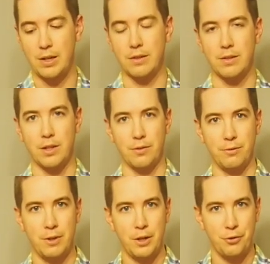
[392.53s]
Instead
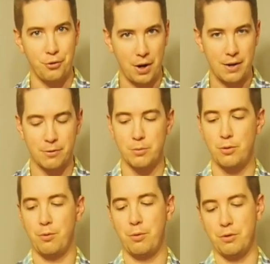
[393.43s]
of dry
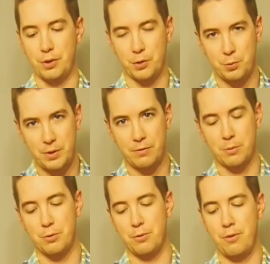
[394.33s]
vermouth, we're using sweet
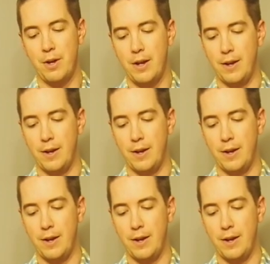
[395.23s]
vermouth.